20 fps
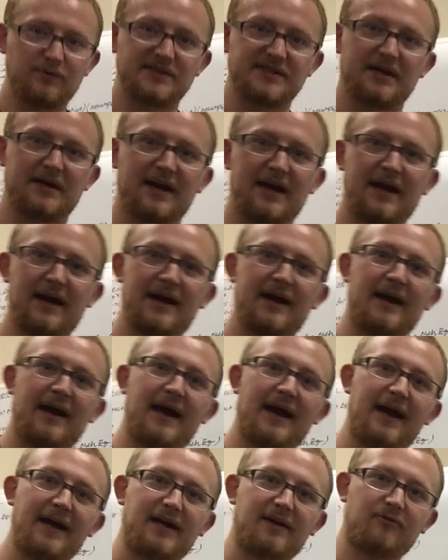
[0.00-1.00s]
was a
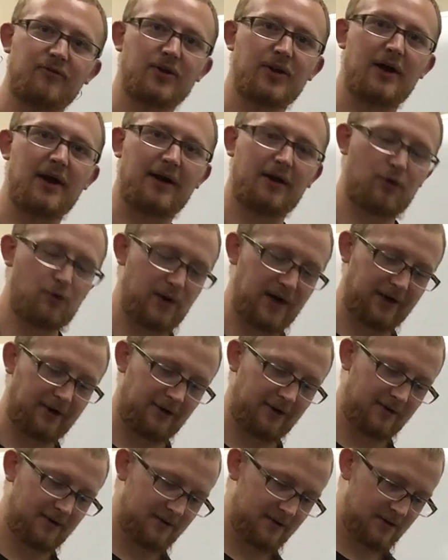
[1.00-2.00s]
heck of a lot
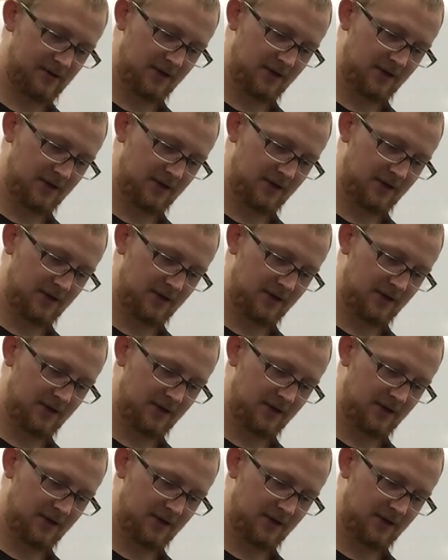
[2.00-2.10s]
quicker.